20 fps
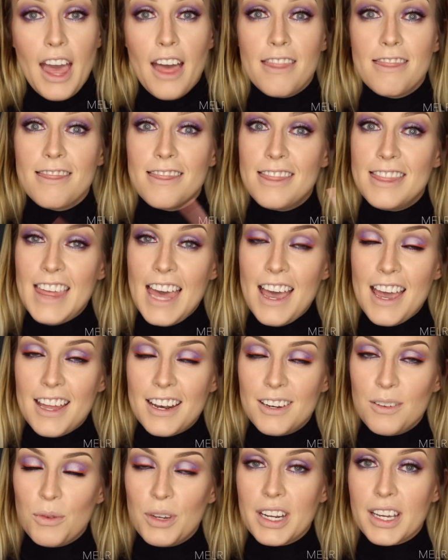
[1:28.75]
And
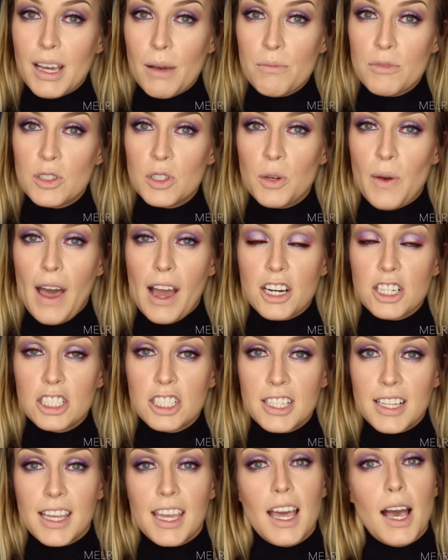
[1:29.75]
then when it comes to
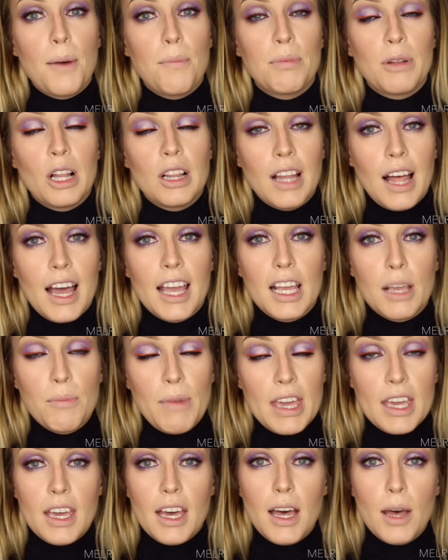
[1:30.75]
actually applying
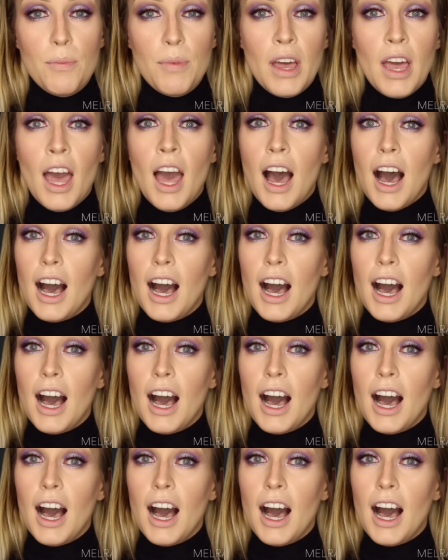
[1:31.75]
makeup,